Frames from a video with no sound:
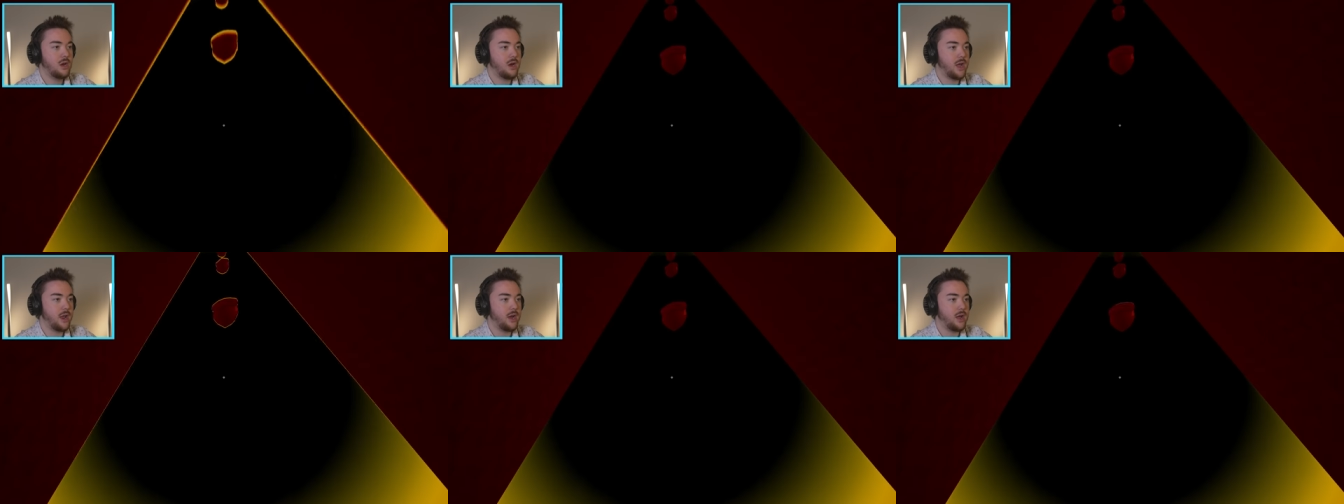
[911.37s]
All
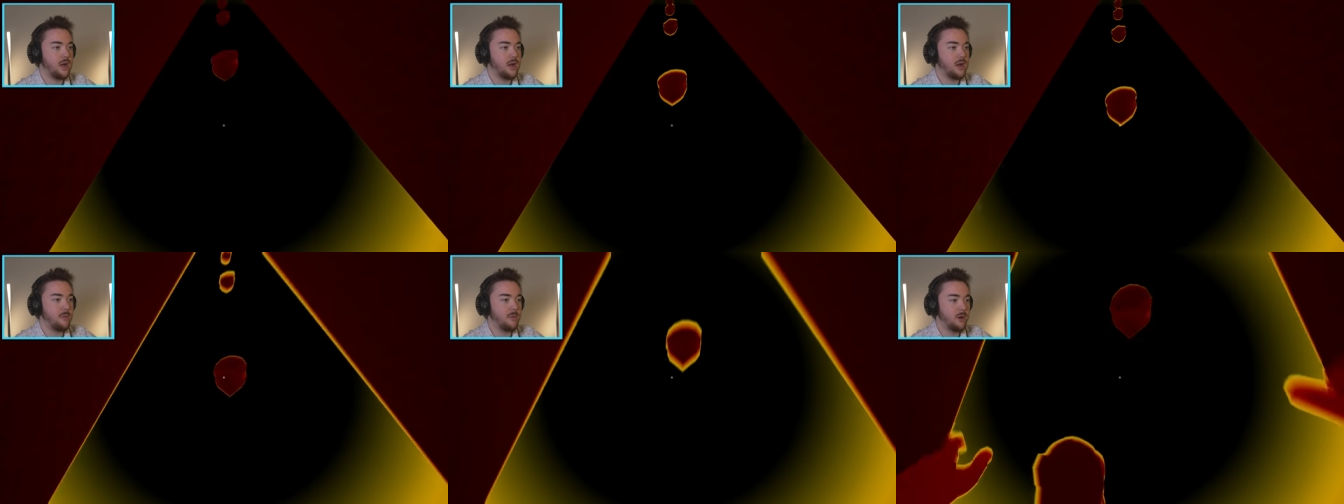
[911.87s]
right,
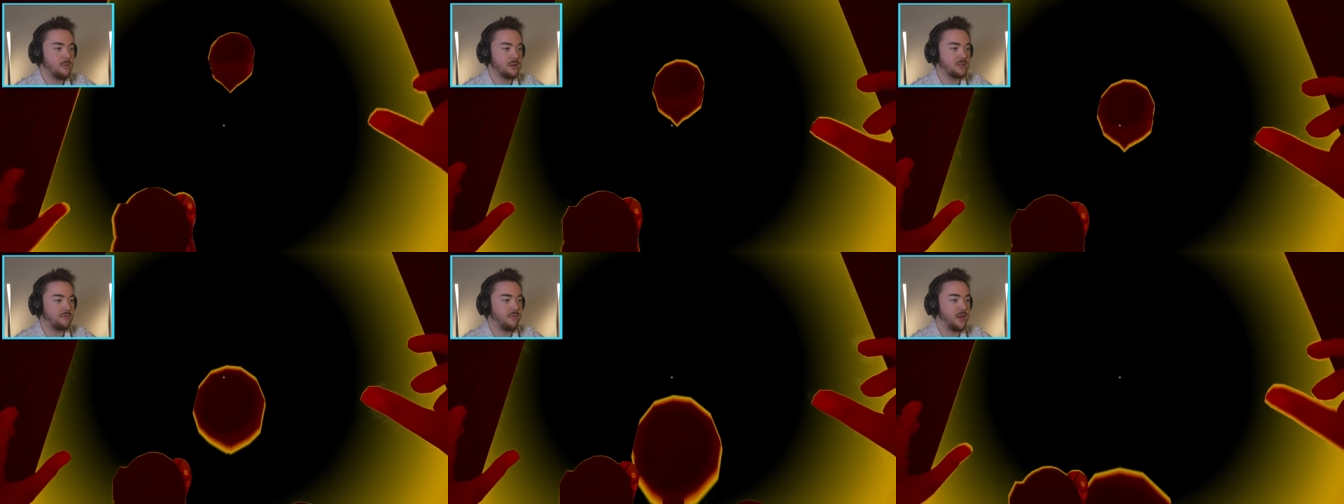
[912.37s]
I'm
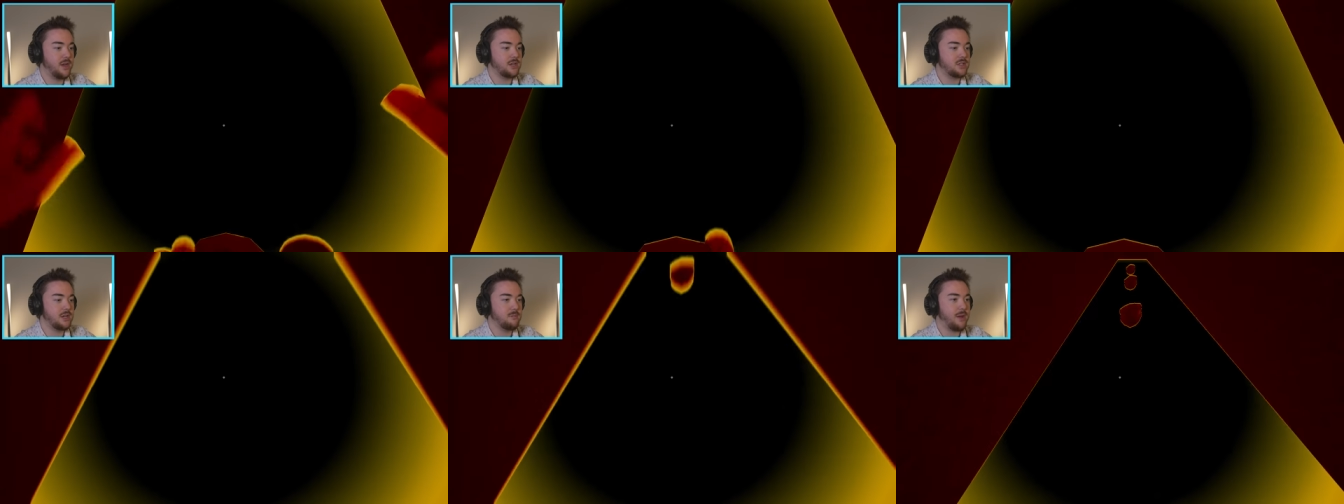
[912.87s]
almost
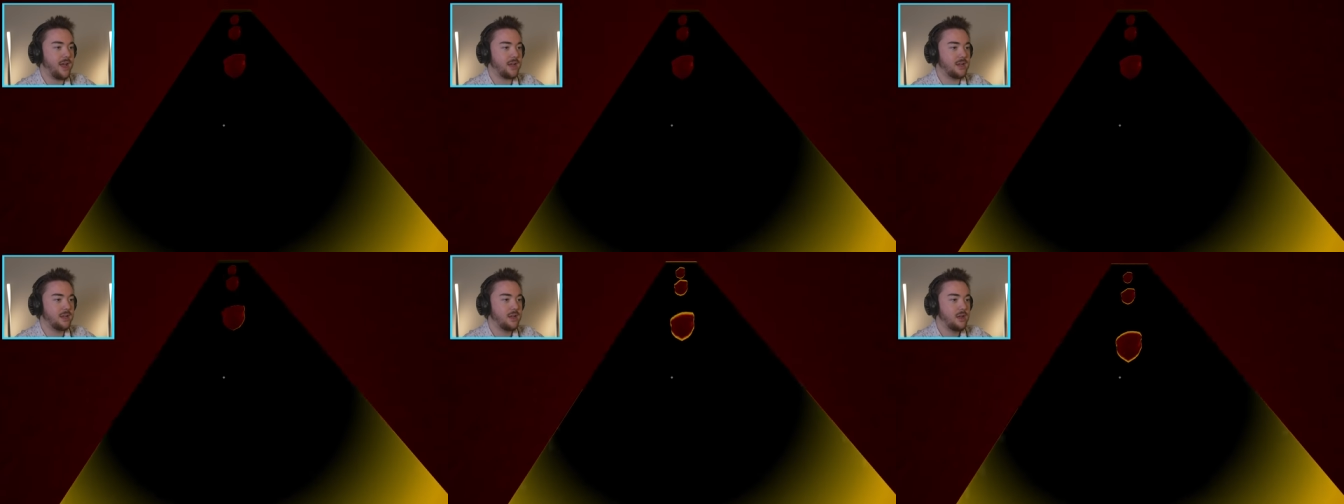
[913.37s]
finished and
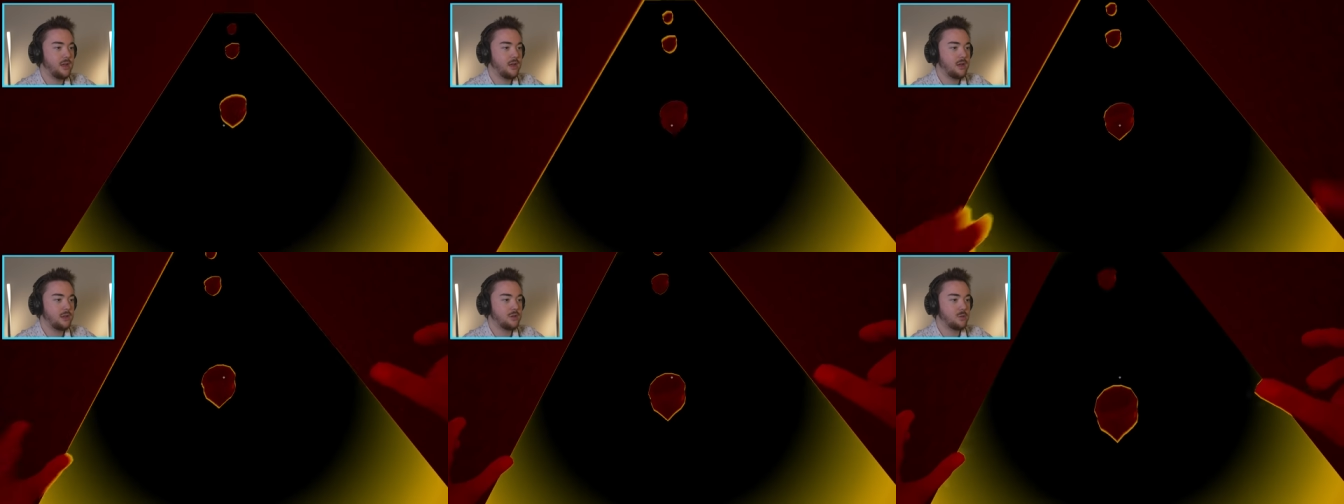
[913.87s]
back
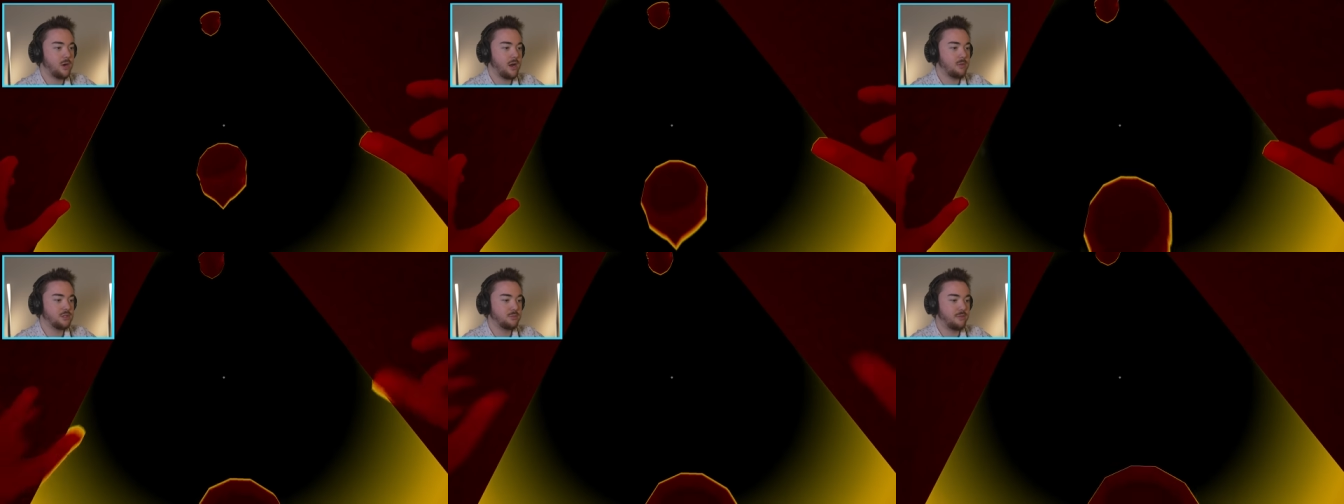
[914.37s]
to where
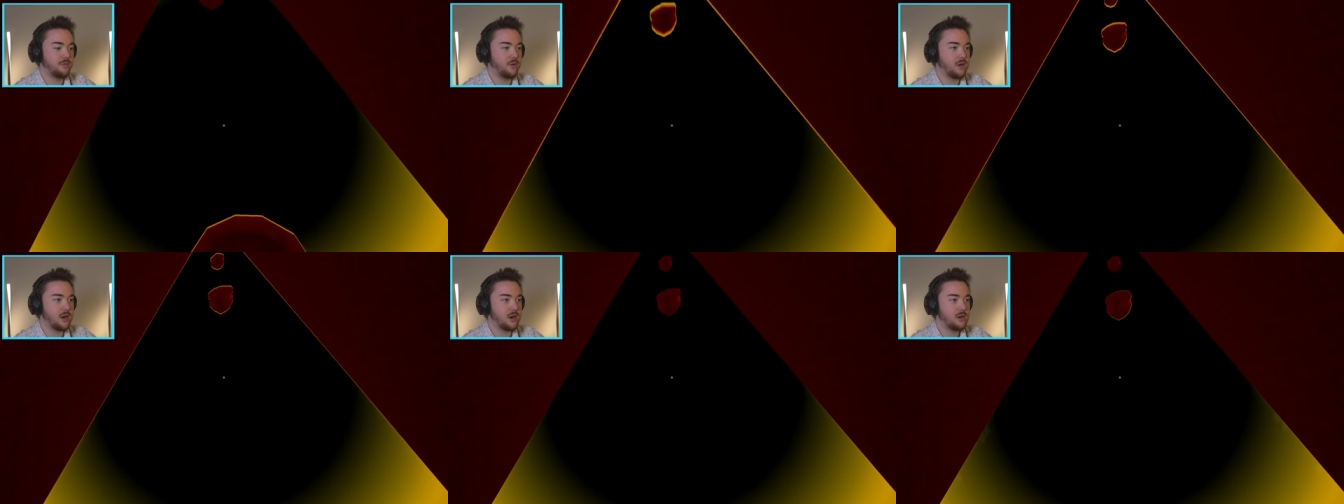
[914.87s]
I was
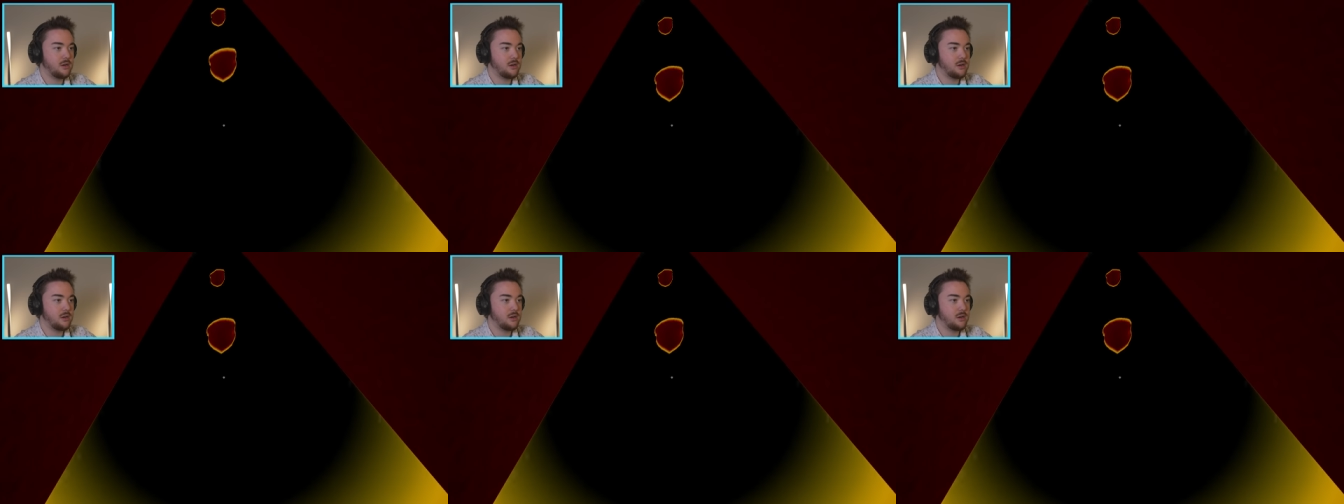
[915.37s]
before.